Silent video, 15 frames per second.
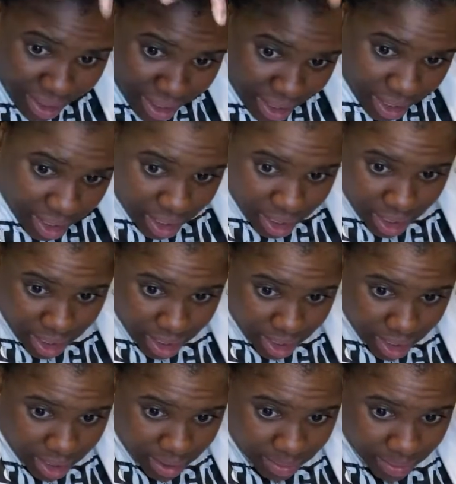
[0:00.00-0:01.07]

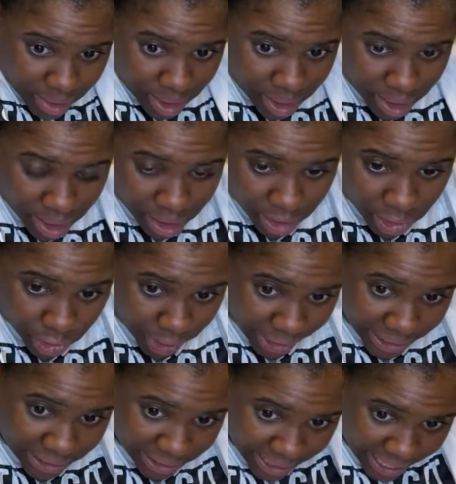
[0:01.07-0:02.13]
Um,
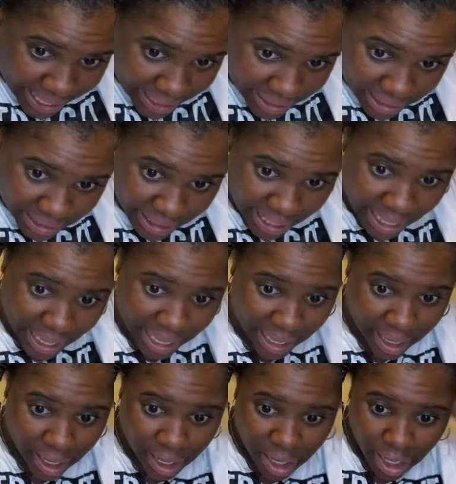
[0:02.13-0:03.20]
Tracy Ann said,
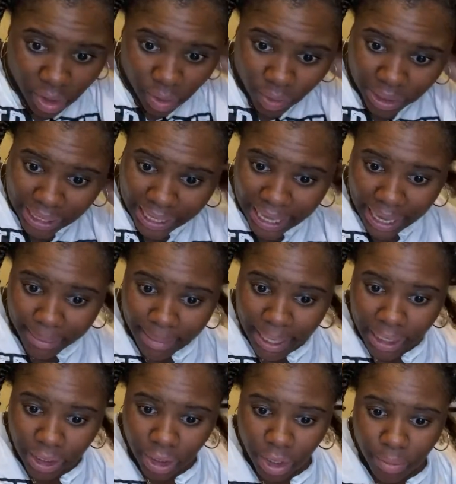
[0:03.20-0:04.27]
when I got my
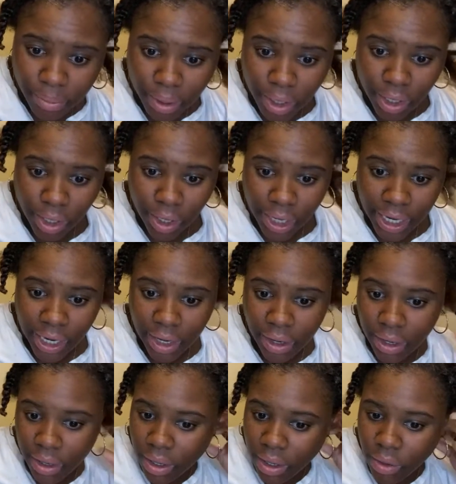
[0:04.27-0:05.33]
glow butter,
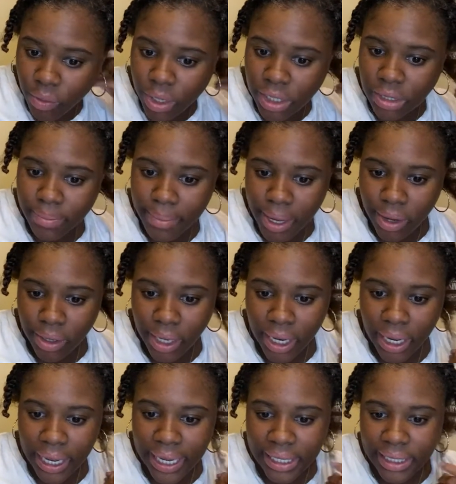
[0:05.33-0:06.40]
it was melted.
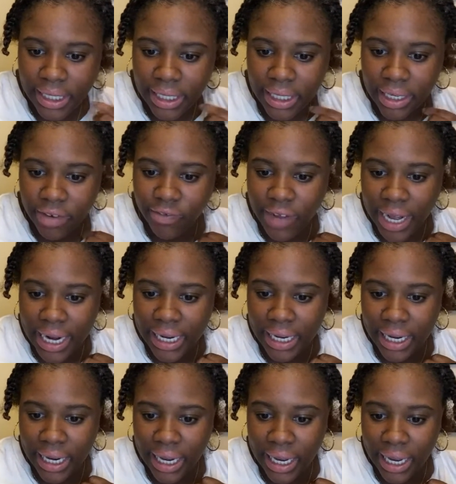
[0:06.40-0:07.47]
It solidified
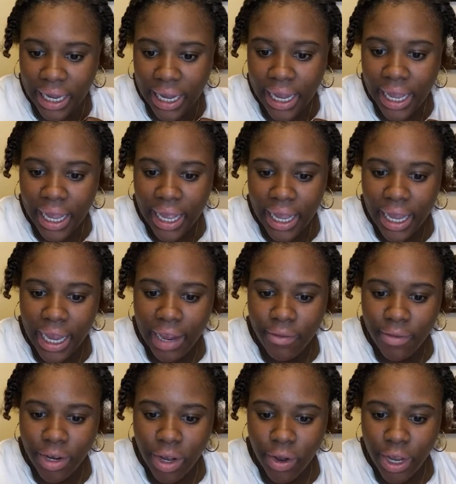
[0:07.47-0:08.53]
again,
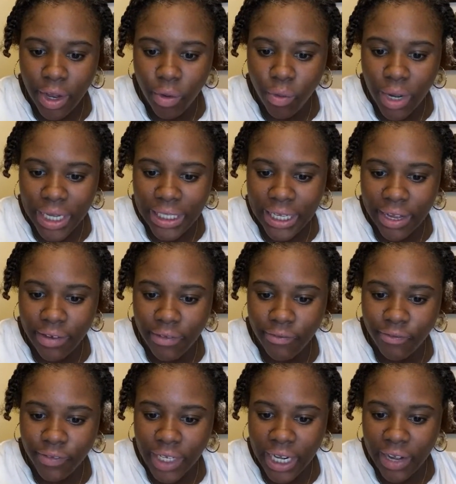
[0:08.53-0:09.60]
even though it wasn't
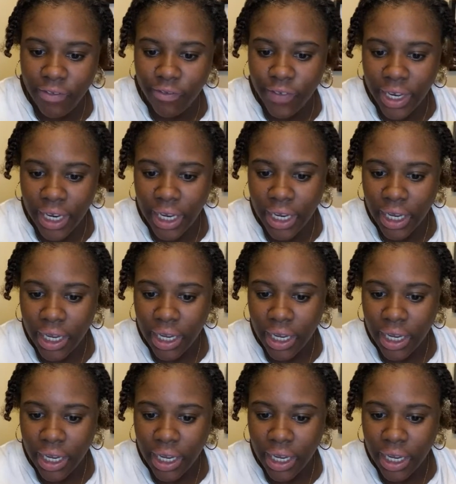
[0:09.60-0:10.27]
fluffy